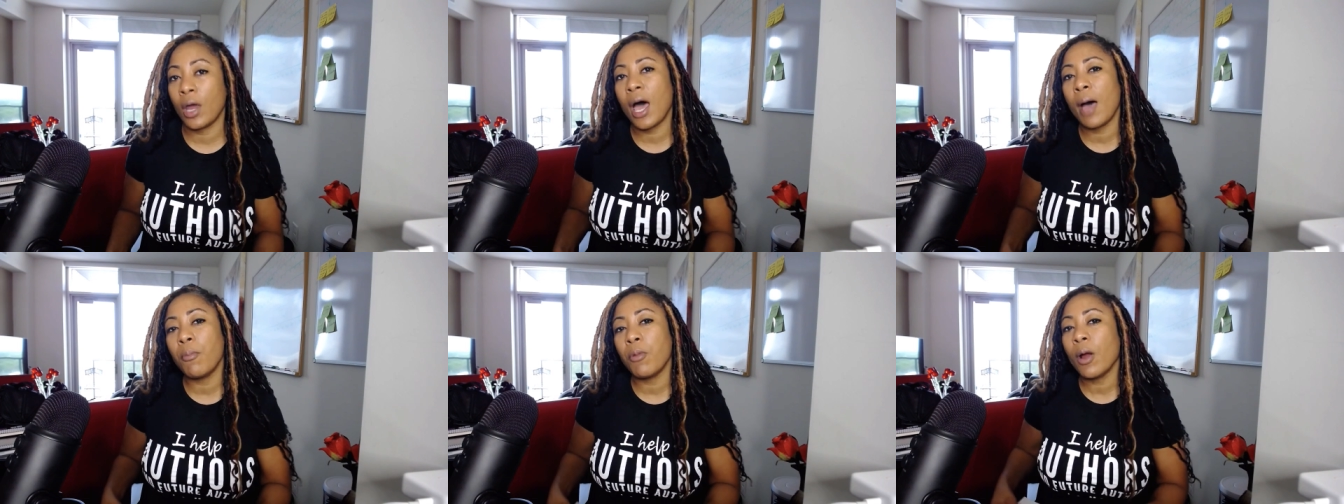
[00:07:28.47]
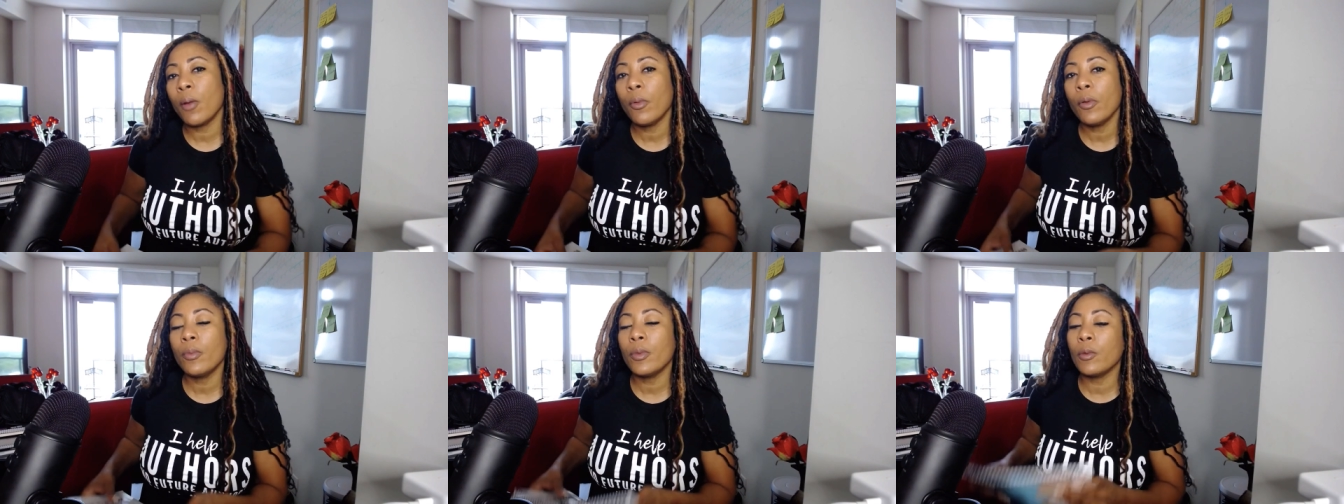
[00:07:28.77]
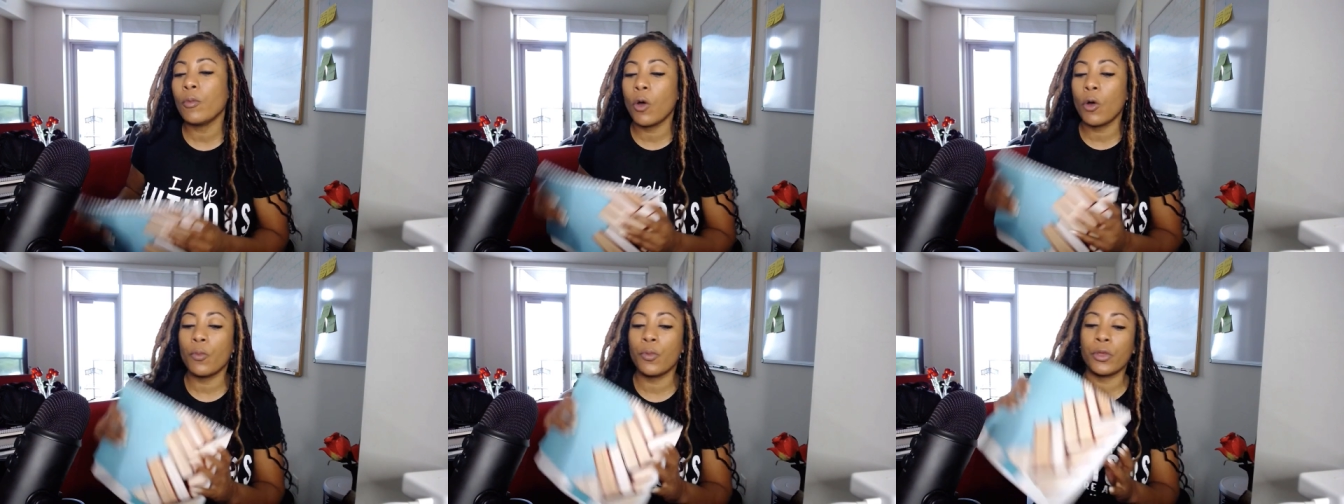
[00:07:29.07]
I
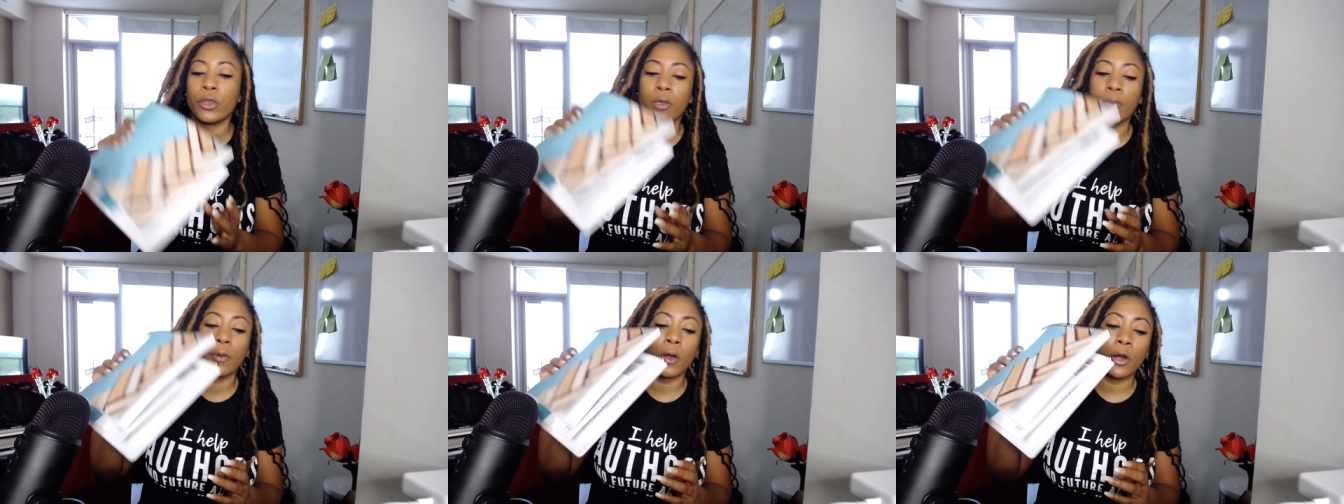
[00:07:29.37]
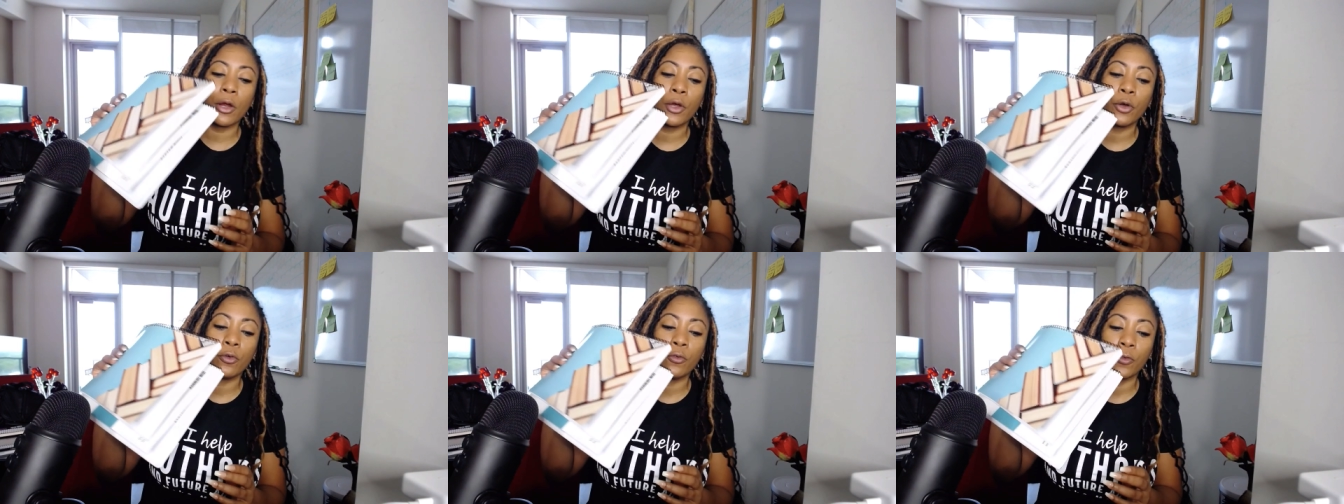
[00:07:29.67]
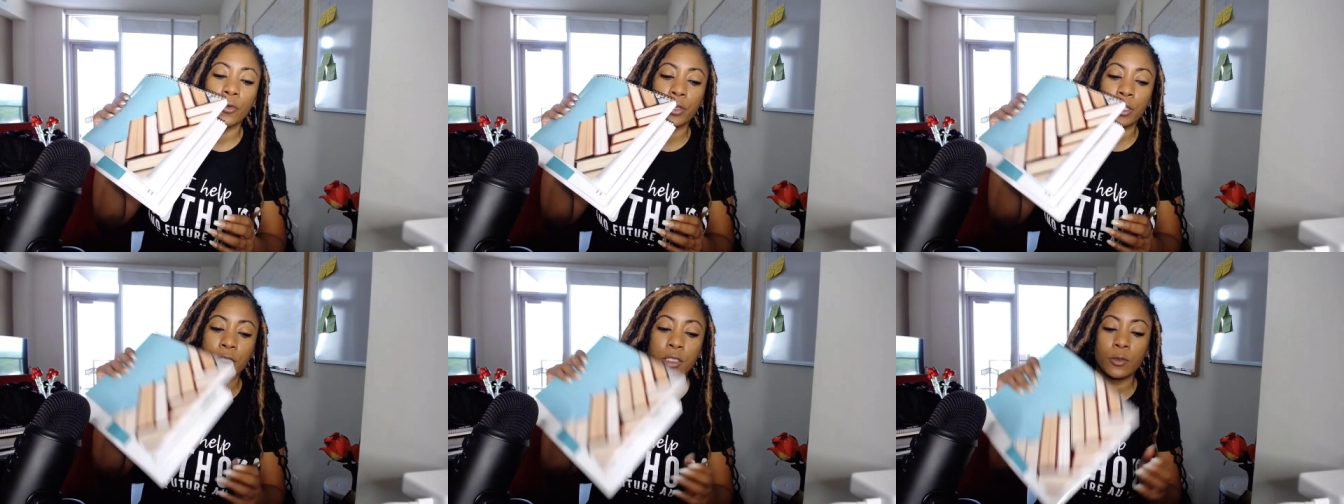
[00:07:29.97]
probably won't put the barcode
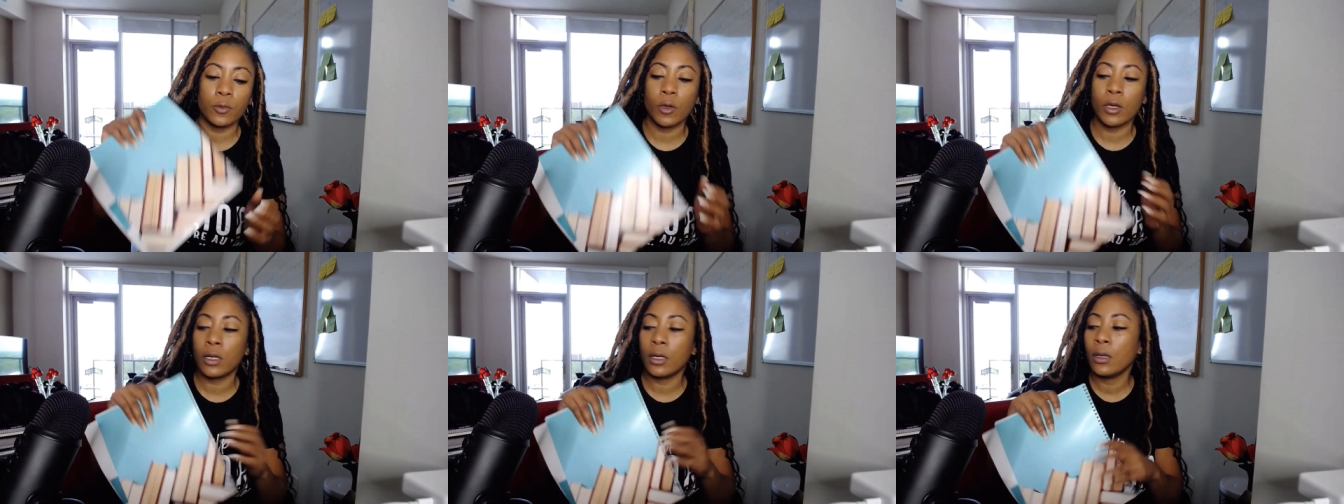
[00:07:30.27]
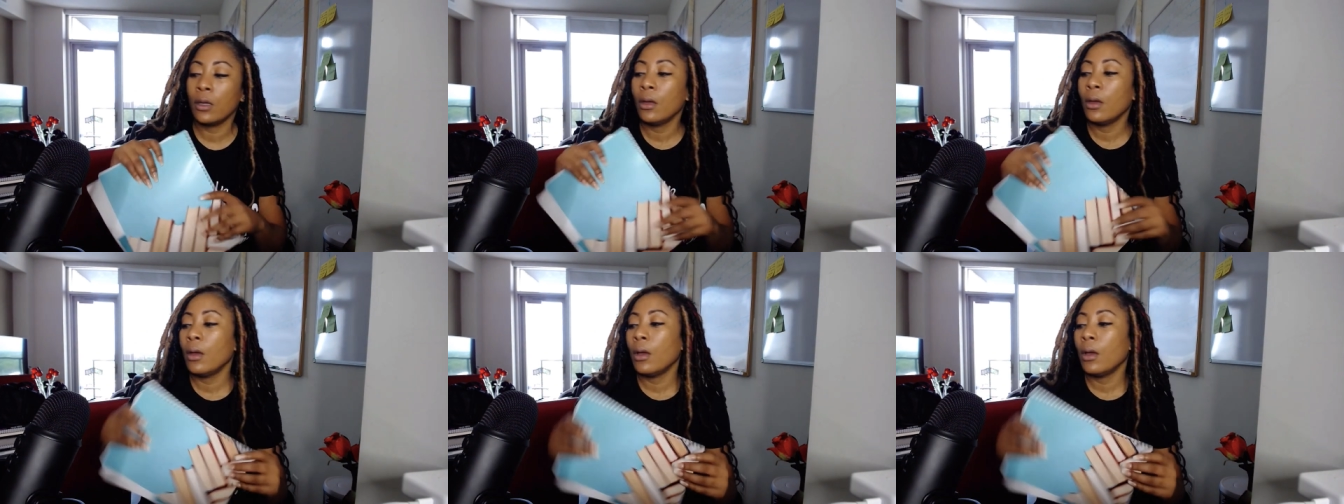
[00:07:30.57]
for this one,